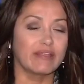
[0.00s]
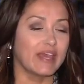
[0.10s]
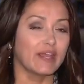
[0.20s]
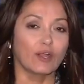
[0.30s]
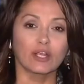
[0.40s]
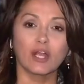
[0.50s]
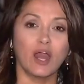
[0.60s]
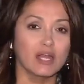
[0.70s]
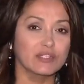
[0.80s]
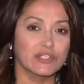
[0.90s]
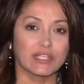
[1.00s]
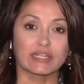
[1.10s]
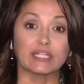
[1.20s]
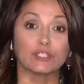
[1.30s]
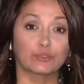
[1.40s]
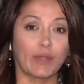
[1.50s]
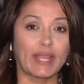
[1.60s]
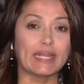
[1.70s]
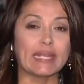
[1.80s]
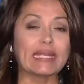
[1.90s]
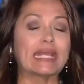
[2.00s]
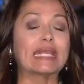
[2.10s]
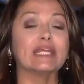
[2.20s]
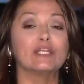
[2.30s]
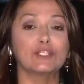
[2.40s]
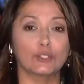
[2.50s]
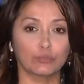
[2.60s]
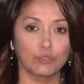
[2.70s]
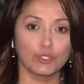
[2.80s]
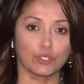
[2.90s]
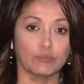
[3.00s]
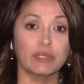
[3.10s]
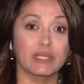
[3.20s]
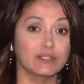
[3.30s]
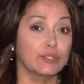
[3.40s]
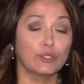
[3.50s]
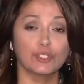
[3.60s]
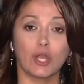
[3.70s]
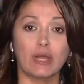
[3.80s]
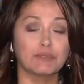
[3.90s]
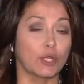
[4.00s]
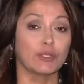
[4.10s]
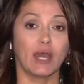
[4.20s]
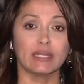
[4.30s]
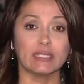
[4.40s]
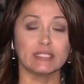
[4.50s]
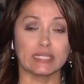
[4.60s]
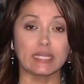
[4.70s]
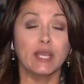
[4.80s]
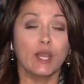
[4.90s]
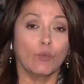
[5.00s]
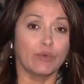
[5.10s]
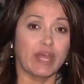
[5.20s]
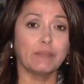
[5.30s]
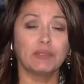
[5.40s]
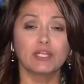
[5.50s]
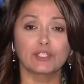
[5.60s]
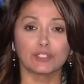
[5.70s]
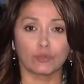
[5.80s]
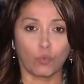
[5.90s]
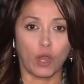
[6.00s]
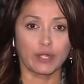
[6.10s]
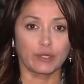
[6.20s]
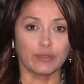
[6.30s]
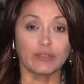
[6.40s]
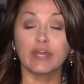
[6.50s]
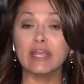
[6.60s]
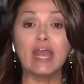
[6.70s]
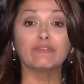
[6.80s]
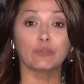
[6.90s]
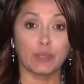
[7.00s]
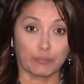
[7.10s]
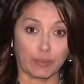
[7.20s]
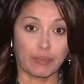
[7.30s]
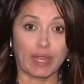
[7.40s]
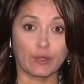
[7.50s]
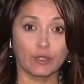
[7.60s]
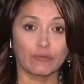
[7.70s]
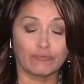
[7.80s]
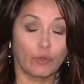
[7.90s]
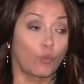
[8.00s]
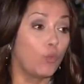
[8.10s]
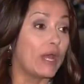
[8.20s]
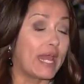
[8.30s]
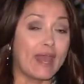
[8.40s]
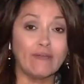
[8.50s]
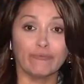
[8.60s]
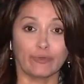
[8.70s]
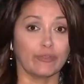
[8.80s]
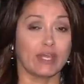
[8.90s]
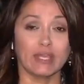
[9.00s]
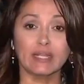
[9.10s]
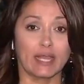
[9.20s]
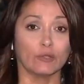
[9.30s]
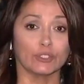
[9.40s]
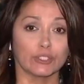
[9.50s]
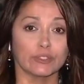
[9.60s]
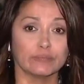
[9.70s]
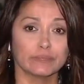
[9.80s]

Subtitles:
They are constantly training. It is crucial because their jobs are not easy. When they plunge underwater, they have to be prepared for whatever they encounter.